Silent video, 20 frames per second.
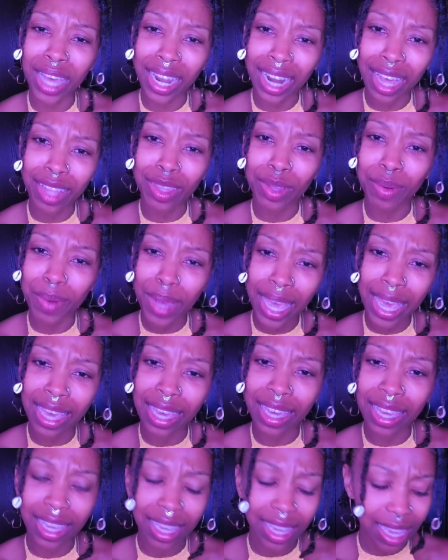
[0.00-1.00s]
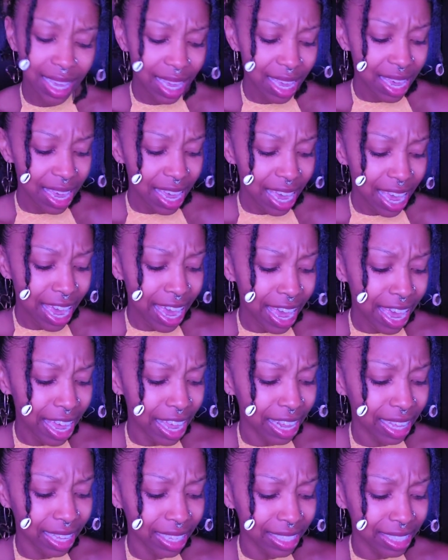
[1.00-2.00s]
got out the way?"
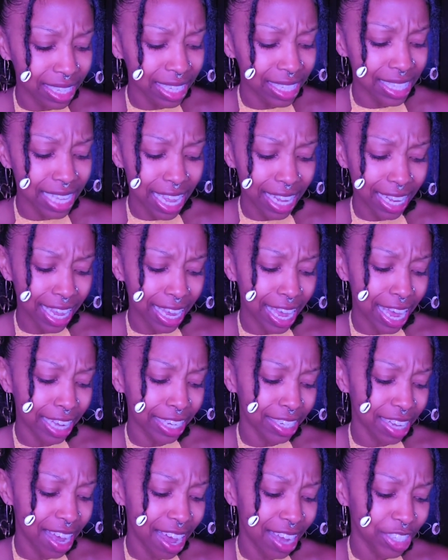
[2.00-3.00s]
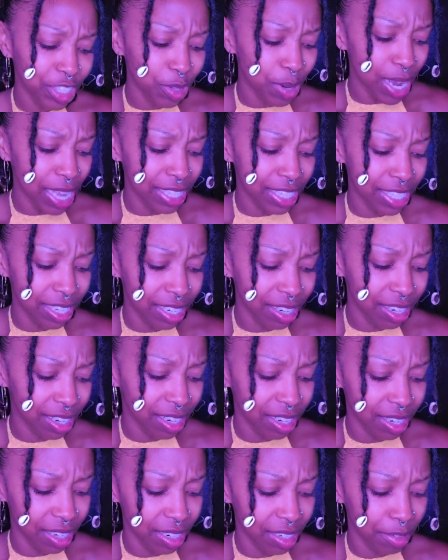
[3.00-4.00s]
And it's not like I tried
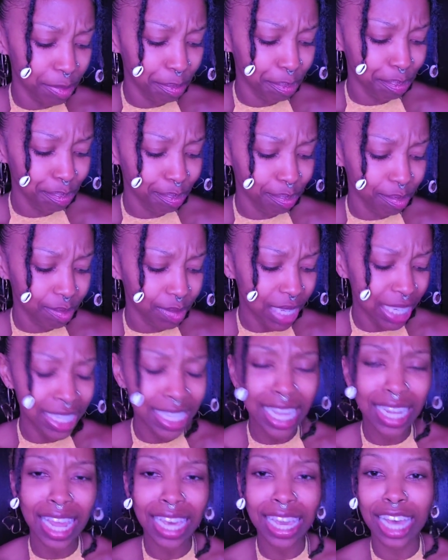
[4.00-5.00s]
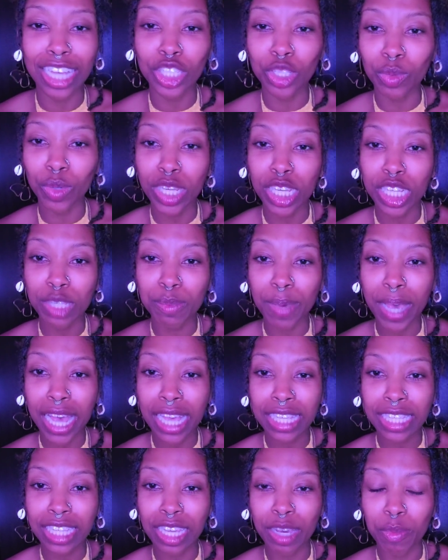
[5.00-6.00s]
to it's not like I squeezed
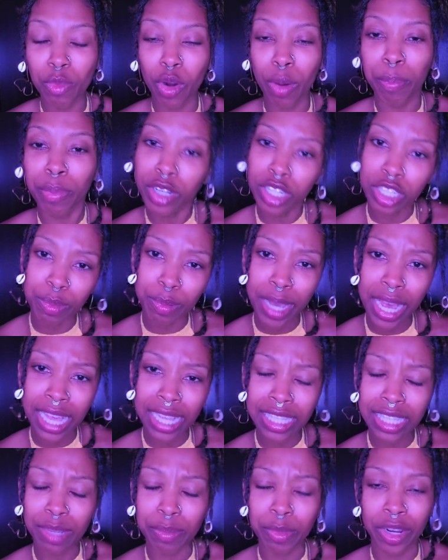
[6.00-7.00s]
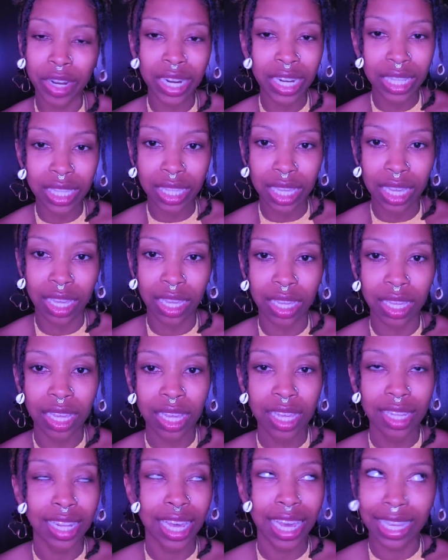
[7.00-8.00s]
past them or pushed past them or anything.
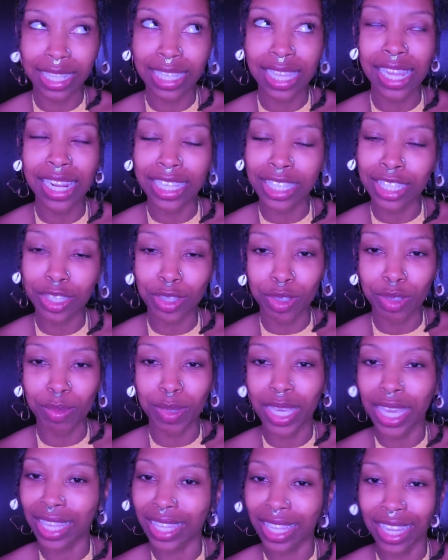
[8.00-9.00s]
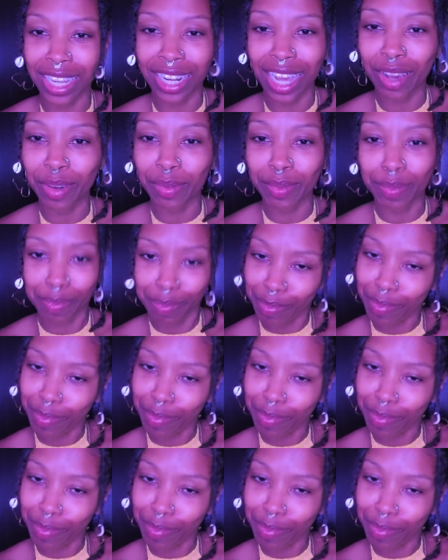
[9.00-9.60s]
Like I said, "Excuse me," and then I